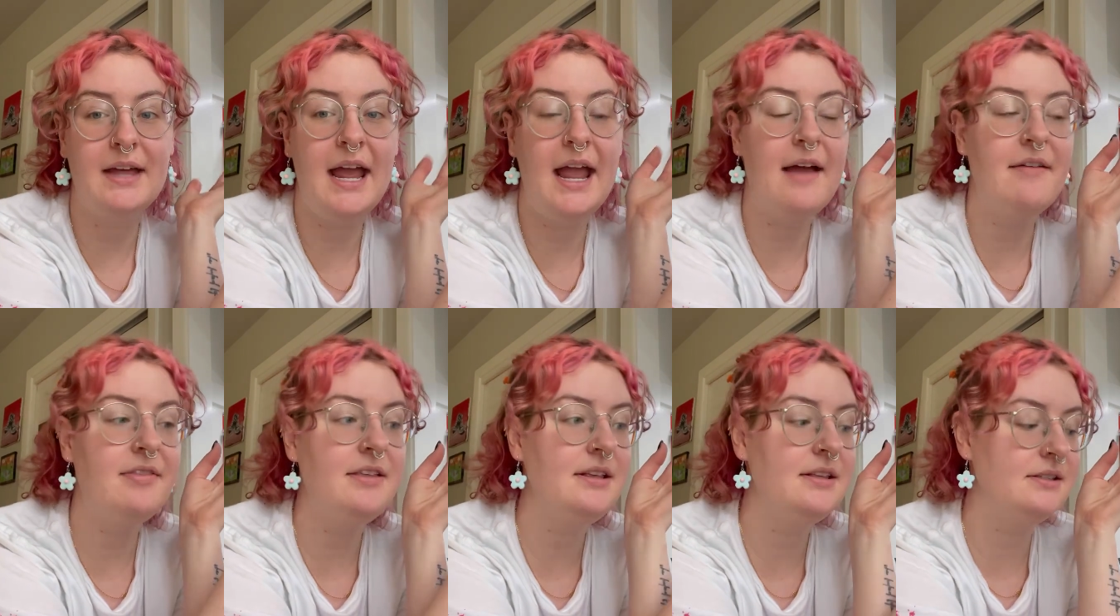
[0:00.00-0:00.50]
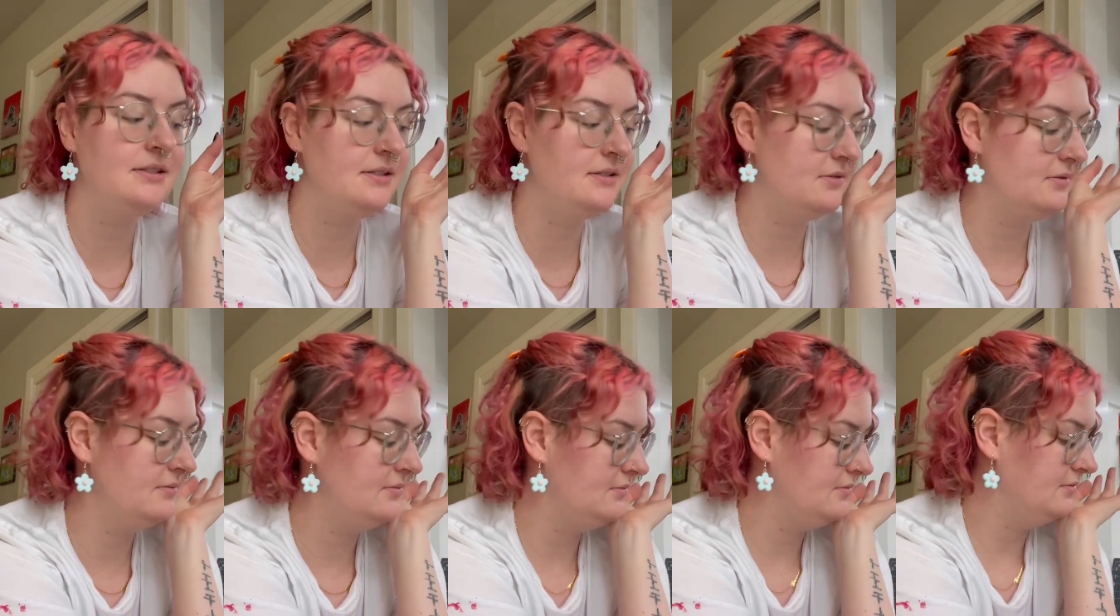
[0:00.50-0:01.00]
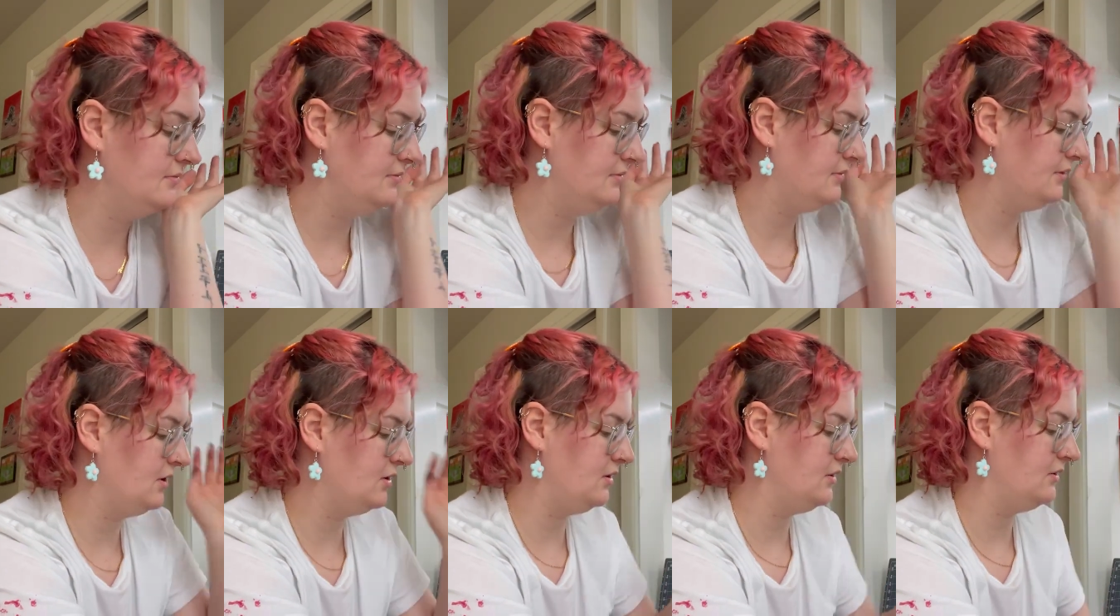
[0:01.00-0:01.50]
have these
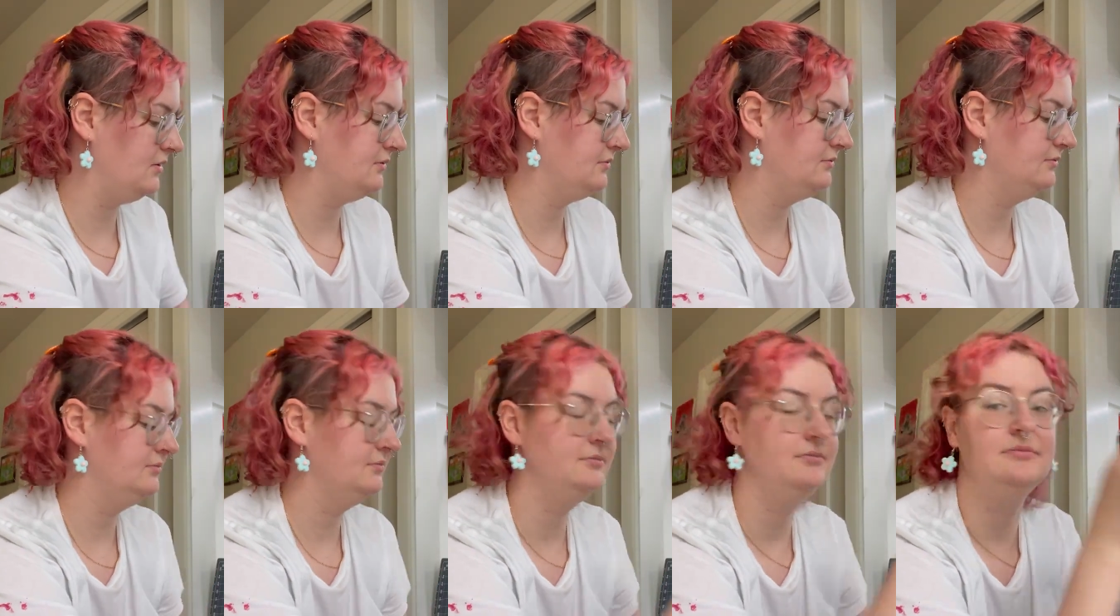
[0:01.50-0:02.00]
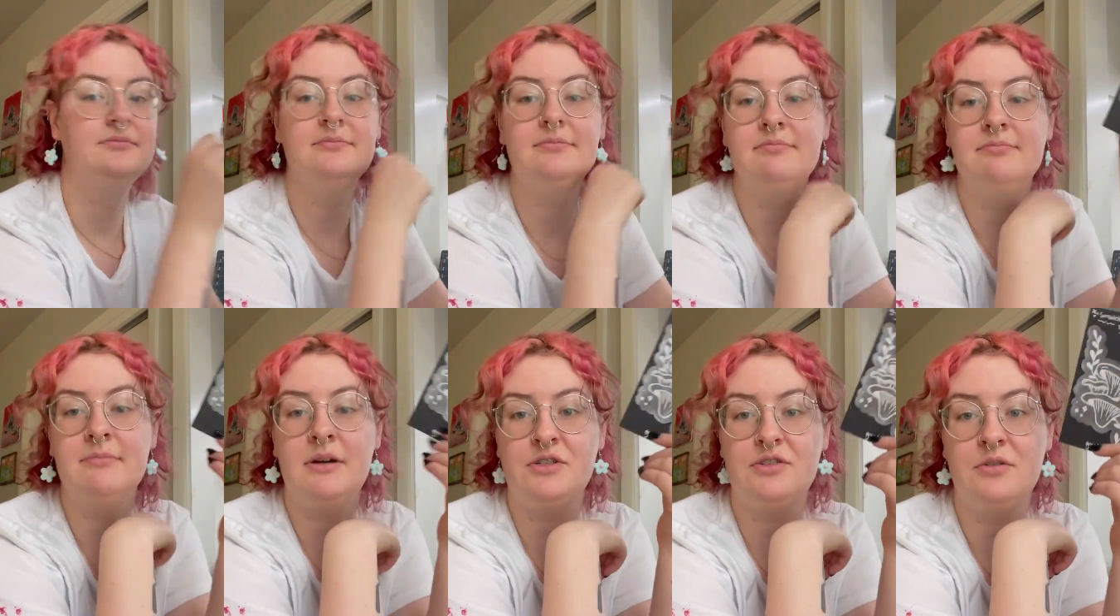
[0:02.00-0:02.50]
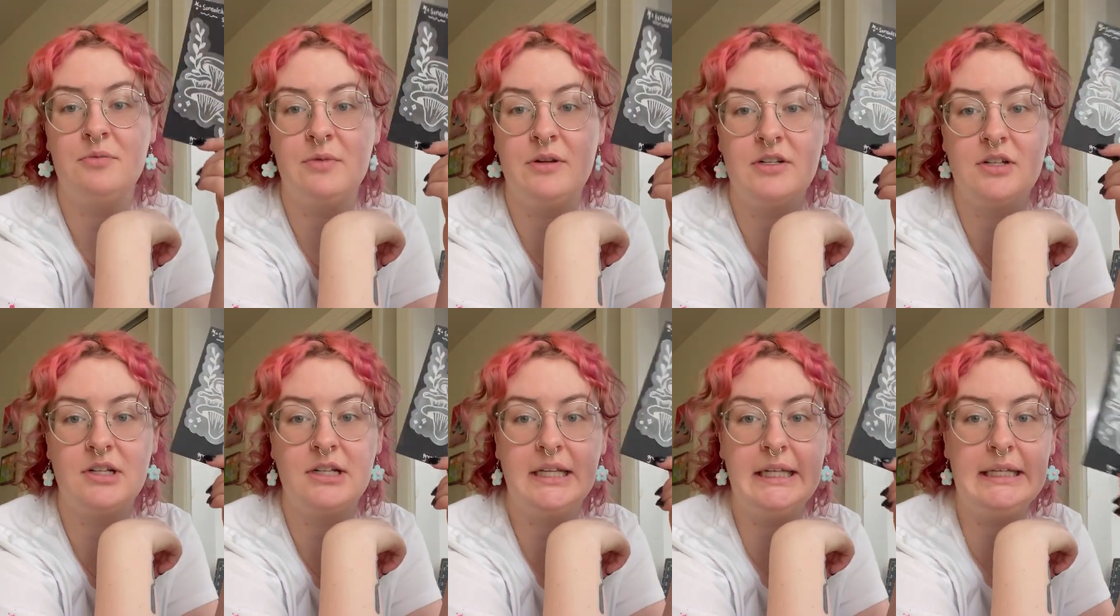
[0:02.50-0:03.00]
little mushroom
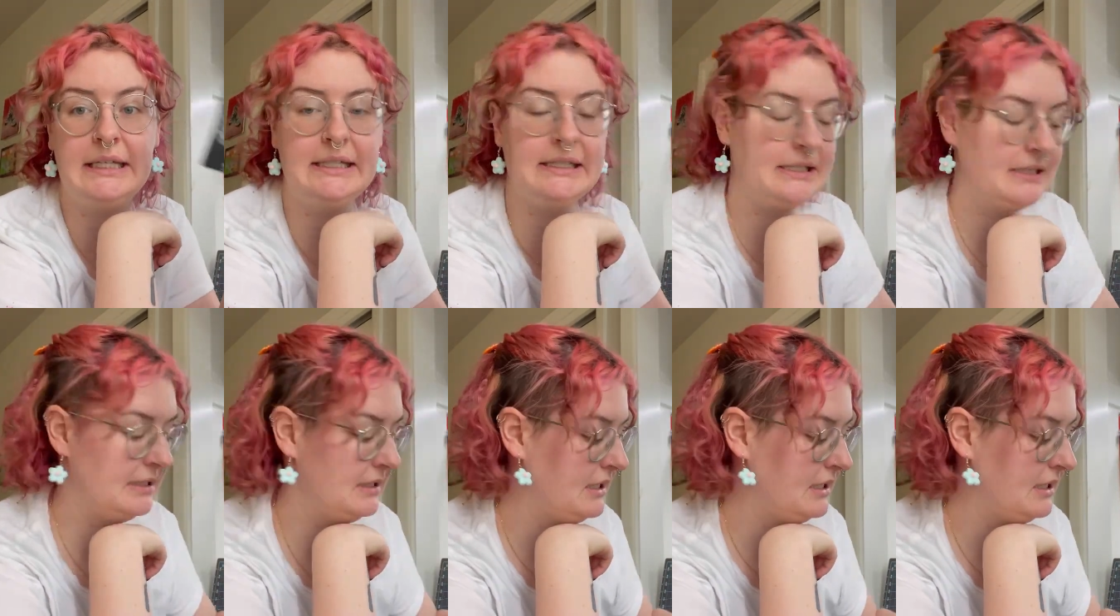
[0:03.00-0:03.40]
window clingies